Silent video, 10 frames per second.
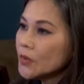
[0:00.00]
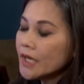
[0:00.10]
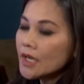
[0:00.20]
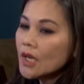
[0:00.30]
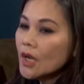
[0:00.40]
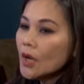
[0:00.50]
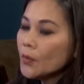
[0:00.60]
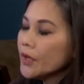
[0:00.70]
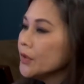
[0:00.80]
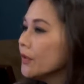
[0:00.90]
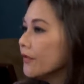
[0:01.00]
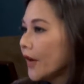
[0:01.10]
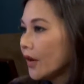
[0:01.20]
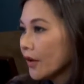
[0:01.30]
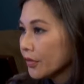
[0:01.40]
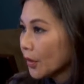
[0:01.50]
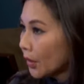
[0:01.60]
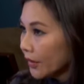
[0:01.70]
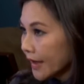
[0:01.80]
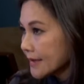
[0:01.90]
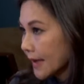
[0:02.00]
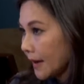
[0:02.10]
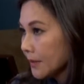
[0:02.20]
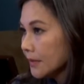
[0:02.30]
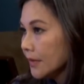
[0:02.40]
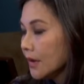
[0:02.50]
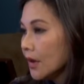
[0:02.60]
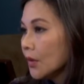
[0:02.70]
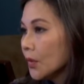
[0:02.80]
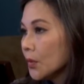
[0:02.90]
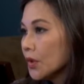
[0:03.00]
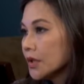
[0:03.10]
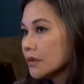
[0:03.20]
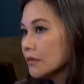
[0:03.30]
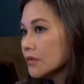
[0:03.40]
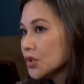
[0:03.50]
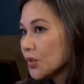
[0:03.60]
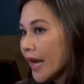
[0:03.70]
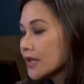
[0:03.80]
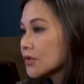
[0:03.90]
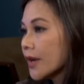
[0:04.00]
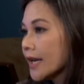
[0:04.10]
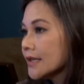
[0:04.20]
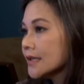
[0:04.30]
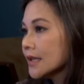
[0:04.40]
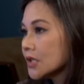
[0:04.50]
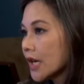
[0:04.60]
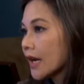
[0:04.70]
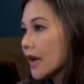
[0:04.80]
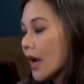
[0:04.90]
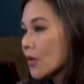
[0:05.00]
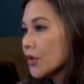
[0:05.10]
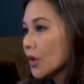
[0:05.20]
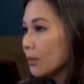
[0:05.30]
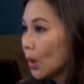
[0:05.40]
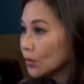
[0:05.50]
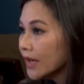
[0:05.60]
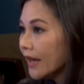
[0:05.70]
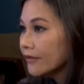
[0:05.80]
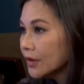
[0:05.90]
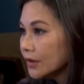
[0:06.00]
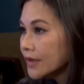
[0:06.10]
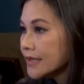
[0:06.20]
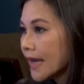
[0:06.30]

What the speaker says: we do a very thorough exam. We would do X-rays and check how your bone level is